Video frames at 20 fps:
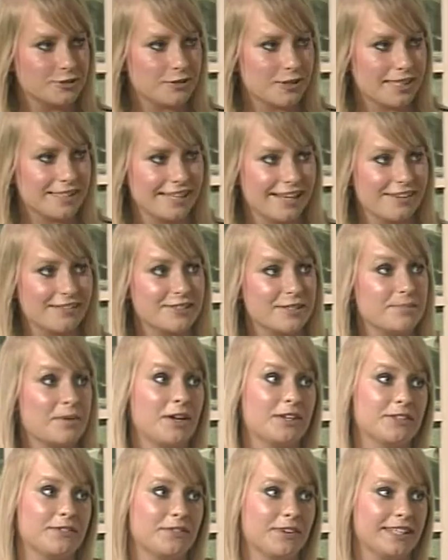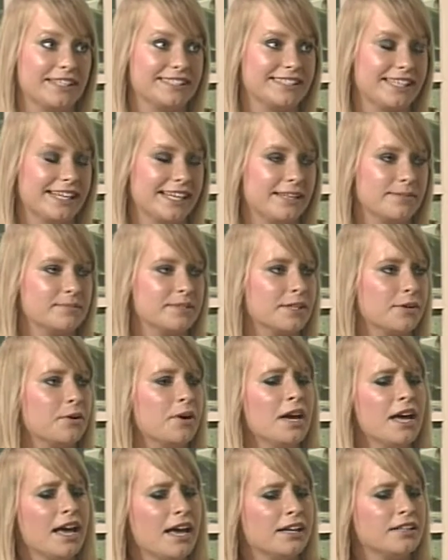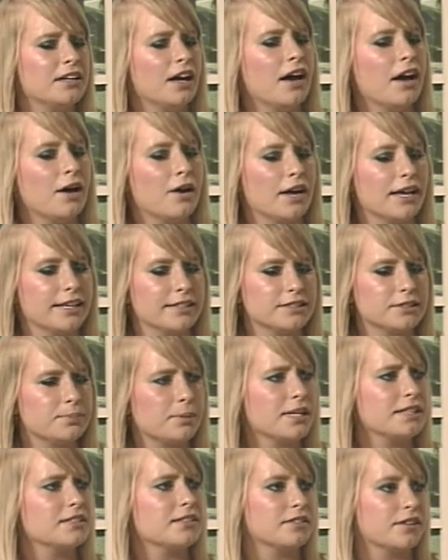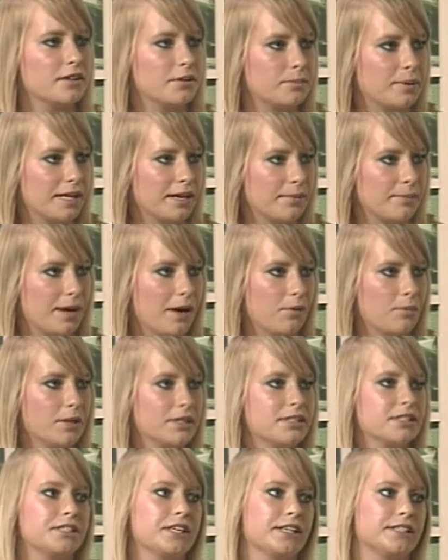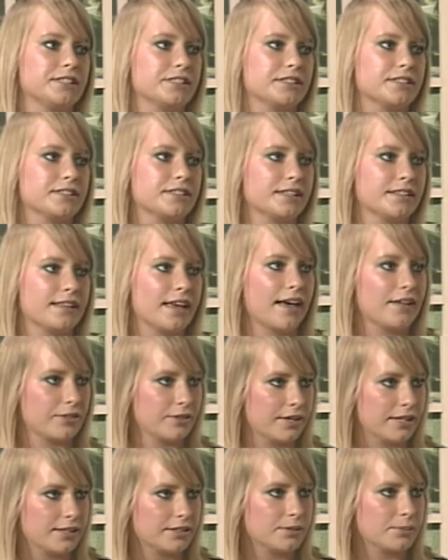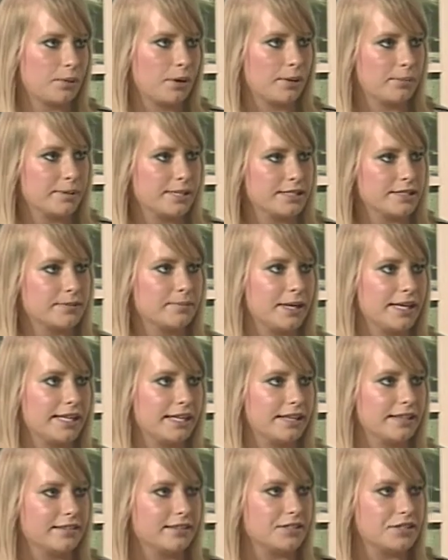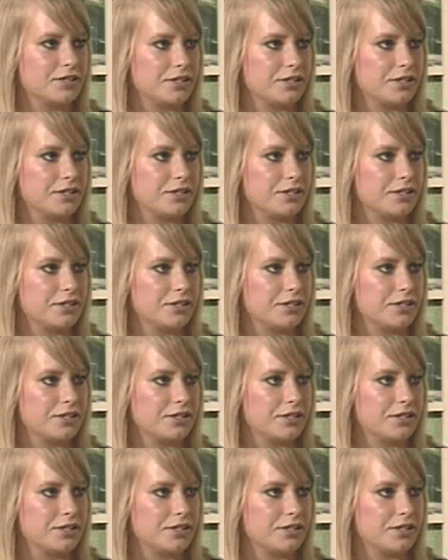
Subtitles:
right now, some undefeated teams. So express a little bit about what the changes that the athletic department's making this